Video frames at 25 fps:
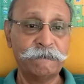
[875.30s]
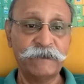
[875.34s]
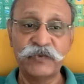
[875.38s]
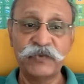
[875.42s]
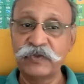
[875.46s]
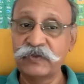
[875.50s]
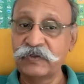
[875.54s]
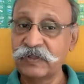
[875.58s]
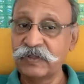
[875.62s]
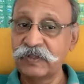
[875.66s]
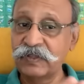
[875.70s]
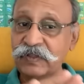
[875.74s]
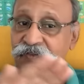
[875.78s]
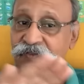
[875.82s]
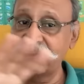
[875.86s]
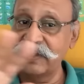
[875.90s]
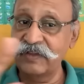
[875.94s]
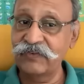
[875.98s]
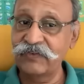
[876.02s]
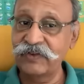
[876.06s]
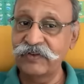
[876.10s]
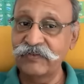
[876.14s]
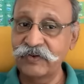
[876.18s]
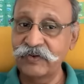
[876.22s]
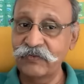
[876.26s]
So
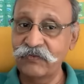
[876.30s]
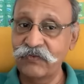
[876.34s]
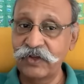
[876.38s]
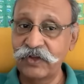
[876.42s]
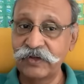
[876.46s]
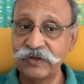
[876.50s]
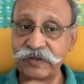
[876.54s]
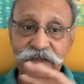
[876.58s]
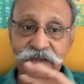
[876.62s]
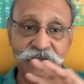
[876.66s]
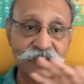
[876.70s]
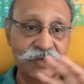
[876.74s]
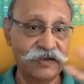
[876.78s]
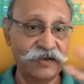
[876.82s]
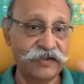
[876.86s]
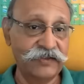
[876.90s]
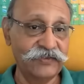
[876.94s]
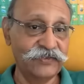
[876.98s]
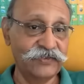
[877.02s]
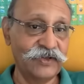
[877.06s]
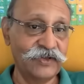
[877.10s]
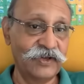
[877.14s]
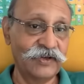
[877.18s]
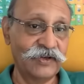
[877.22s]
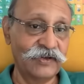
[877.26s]
they've given a warning and
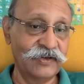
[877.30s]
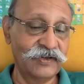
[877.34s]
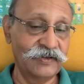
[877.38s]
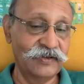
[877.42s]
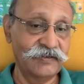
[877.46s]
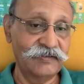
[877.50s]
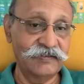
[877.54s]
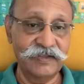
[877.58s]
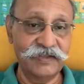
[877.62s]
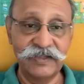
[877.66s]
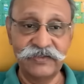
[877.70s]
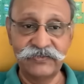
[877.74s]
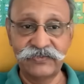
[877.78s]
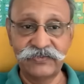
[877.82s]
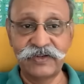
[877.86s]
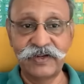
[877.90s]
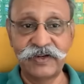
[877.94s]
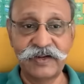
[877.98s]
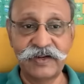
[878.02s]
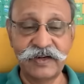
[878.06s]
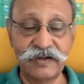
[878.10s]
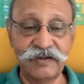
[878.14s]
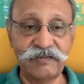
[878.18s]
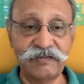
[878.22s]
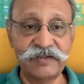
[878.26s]
he's gone on these
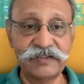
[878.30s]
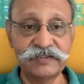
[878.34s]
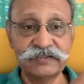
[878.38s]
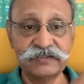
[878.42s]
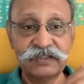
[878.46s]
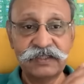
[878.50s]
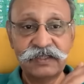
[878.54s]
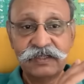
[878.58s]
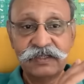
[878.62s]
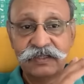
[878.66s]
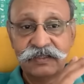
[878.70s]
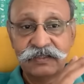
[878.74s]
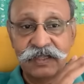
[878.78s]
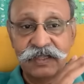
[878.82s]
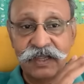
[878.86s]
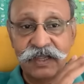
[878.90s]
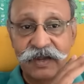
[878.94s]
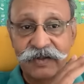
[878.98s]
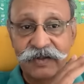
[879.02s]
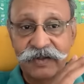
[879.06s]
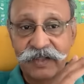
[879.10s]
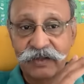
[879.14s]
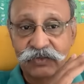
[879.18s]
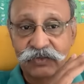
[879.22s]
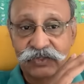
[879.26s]
three countries. The
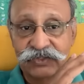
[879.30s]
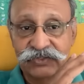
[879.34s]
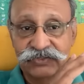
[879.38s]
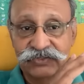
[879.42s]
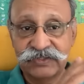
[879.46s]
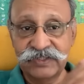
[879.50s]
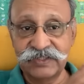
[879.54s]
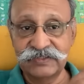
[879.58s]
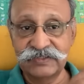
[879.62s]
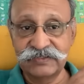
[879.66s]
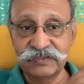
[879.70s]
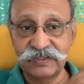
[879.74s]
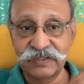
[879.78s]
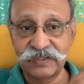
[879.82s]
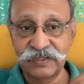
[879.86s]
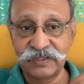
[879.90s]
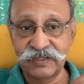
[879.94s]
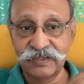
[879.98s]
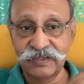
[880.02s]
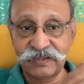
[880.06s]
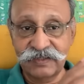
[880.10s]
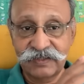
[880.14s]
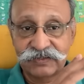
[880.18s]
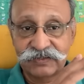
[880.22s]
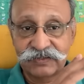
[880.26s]
idea was these three
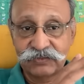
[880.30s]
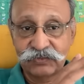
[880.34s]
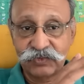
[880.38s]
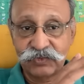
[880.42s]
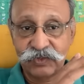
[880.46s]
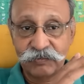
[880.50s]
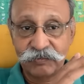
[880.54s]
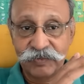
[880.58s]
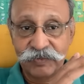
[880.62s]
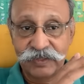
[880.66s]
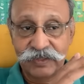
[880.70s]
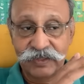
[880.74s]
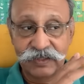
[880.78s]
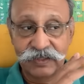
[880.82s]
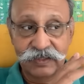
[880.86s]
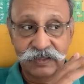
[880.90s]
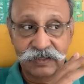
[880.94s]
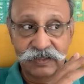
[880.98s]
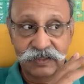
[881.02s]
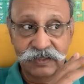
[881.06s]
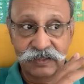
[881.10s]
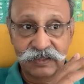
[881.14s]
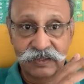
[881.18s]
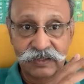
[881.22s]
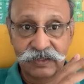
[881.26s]
countries would be
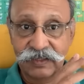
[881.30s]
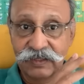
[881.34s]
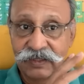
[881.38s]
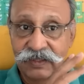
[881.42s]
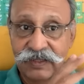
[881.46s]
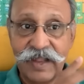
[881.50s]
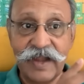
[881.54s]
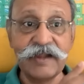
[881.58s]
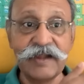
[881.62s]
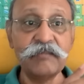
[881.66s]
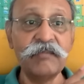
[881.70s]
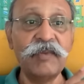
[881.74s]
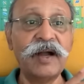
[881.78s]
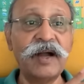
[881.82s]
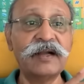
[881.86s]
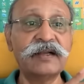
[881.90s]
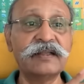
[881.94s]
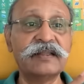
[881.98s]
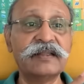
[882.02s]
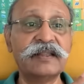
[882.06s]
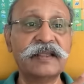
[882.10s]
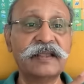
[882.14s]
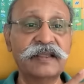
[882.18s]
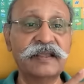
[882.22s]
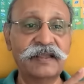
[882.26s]
the
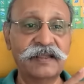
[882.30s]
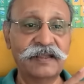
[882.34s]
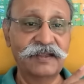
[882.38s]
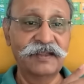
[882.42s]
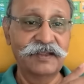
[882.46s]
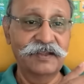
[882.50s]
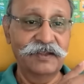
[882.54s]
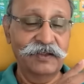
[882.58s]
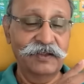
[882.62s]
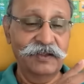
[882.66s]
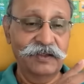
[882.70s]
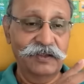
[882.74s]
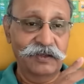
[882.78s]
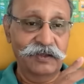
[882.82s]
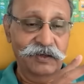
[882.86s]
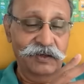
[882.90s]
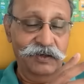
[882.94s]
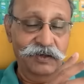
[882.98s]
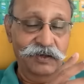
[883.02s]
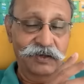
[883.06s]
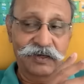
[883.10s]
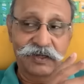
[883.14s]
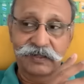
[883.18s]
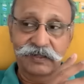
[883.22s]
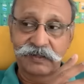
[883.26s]
landmark thing,
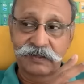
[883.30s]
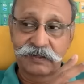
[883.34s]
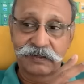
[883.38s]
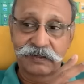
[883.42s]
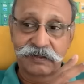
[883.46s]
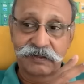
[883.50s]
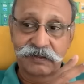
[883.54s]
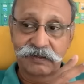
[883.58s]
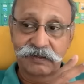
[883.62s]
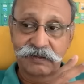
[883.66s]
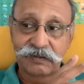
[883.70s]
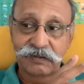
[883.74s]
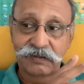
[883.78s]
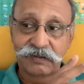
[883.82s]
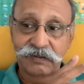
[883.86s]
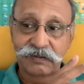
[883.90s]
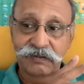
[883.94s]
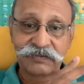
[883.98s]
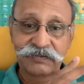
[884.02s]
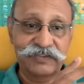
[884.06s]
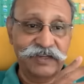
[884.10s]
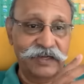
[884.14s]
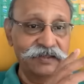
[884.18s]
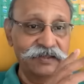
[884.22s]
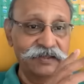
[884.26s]
or
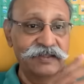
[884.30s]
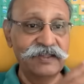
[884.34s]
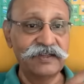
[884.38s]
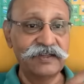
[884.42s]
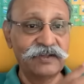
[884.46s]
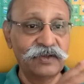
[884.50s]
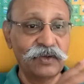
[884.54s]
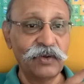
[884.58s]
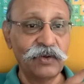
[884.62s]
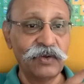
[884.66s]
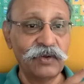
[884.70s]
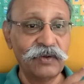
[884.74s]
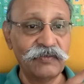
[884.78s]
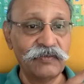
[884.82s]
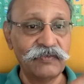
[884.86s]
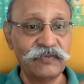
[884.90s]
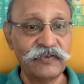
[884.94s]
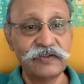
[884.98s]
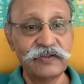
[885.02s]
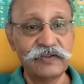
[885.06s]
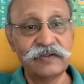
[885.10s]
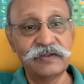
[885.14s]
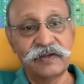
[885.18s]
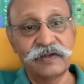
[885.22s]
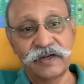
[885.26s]
rather set the tone
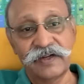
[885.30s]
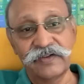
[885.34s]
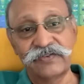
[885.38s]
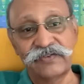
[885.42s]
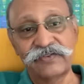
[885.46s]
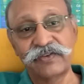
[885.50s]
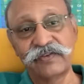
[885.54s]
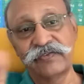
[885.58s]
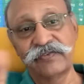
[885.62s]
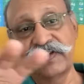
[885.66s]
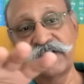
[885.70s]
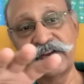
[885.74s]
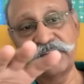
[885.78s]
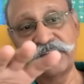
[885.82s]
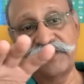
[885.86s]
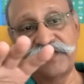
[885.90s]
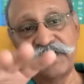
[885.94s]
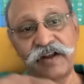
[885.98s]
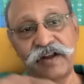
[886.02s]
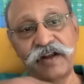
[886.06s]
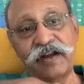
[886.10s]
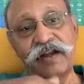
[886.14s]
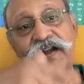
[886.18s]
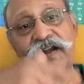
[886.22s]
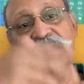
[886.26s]
for the rest of
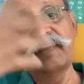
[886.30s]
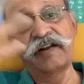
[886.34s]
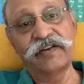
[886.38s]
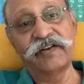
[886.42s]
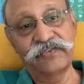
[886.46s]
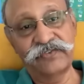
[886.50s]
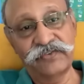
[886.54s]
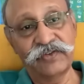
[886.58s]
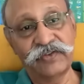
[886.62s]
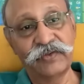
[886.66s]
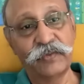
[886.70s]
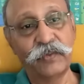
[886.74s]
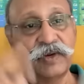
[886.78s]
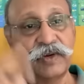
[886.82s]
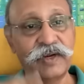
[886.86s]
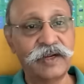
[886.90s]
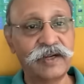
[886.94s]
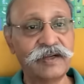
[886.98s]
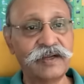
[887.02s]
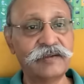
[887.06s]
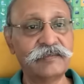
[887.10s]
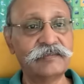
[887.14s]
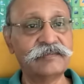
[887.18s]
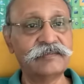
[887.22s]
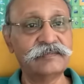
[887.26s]
Asia and rest of the
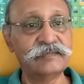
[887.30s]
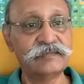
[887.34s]
world.